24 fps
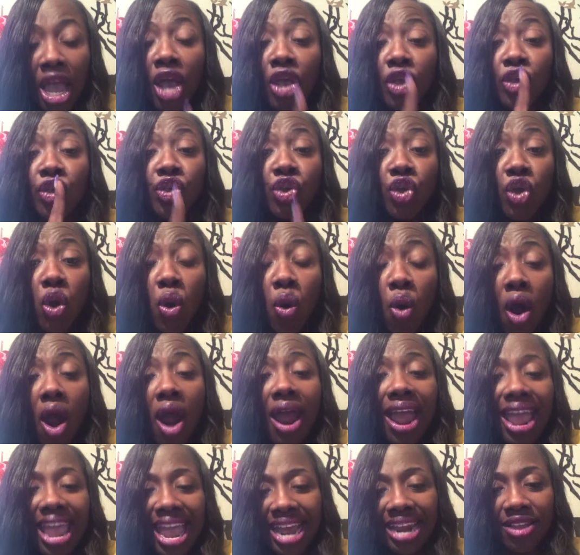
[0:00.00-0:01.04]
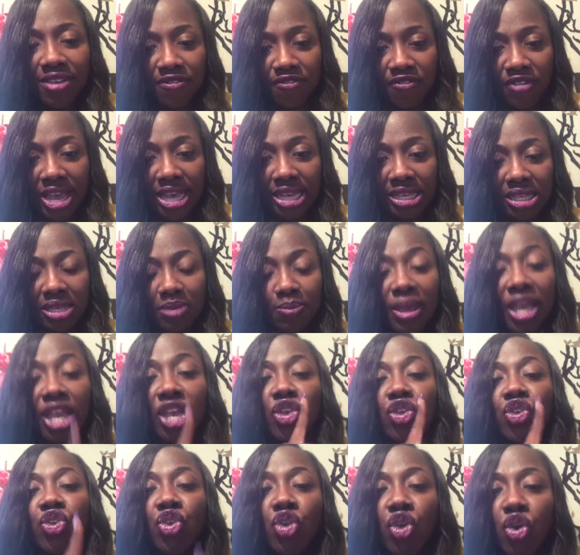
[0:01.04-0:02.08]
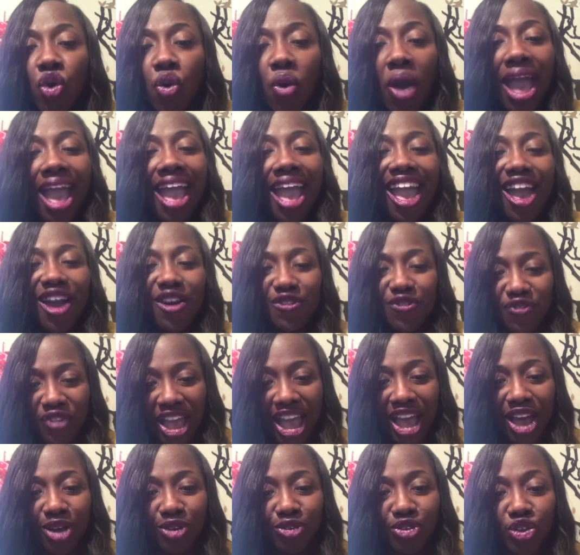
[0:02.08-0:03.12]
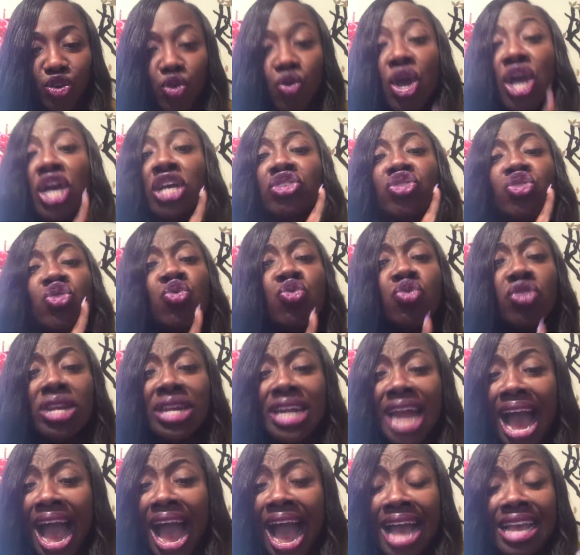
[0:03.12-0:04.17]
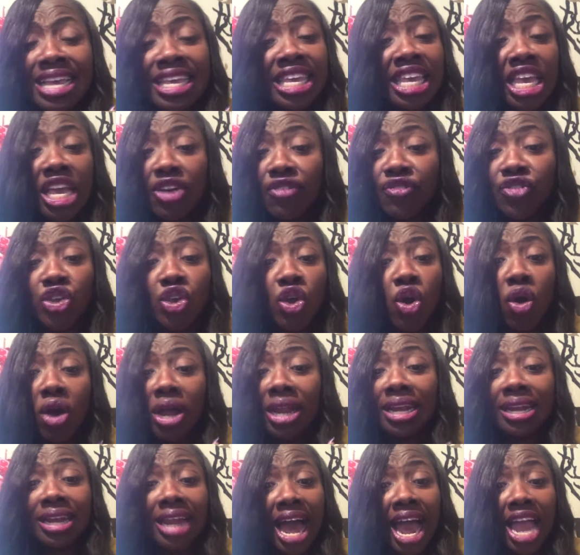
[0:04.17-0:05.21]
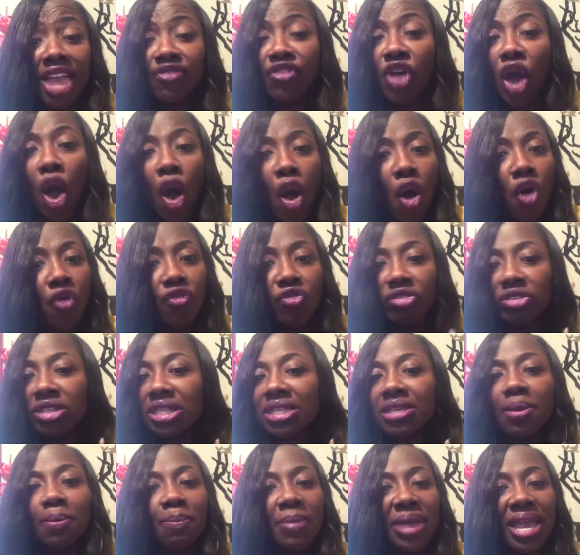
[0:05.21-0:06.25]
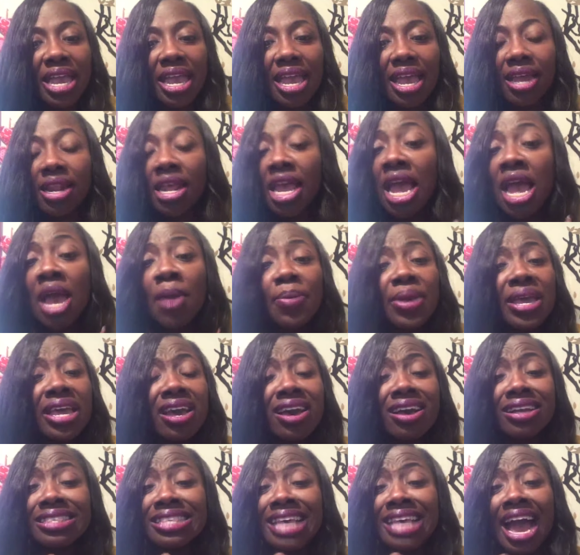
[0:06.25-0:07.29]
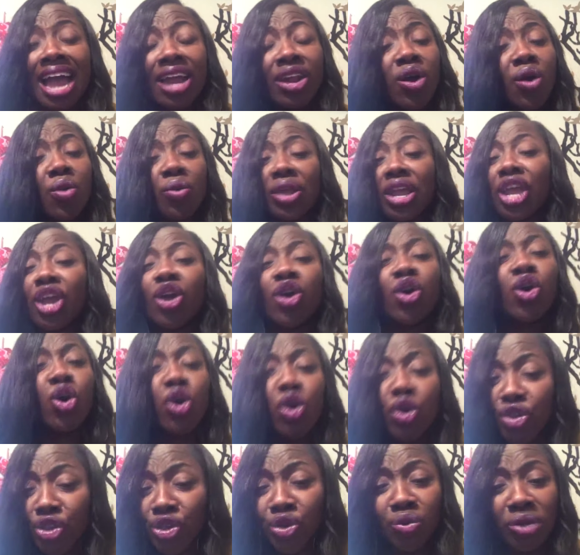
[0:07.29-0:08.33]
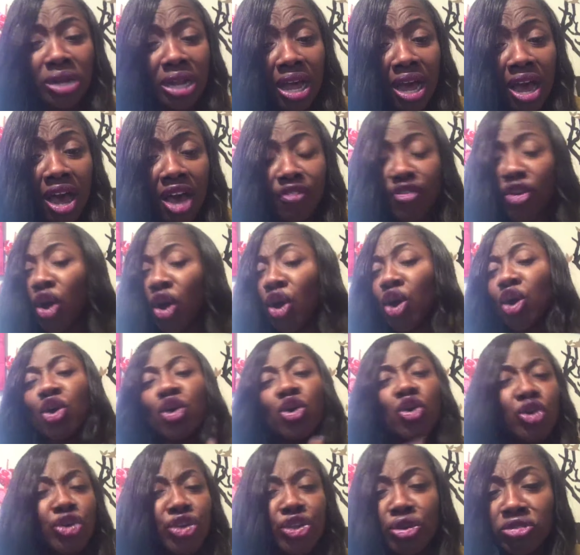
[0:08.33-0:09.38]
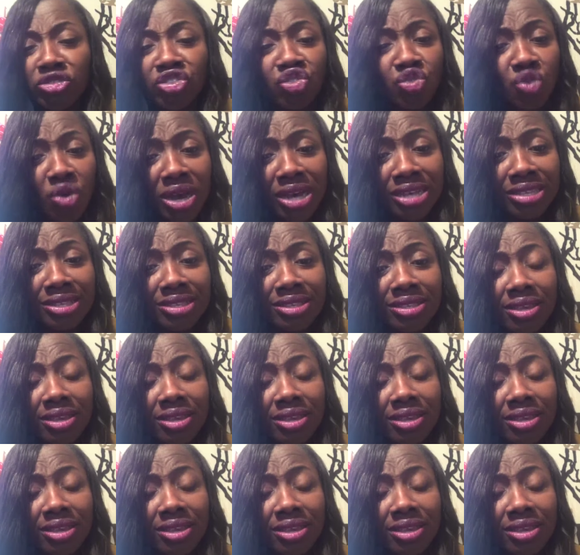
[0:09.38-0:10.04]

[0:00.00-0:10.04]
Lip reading: You are an investment. You have value. Do not give your life over to men, because I don't care who you love or who you trust.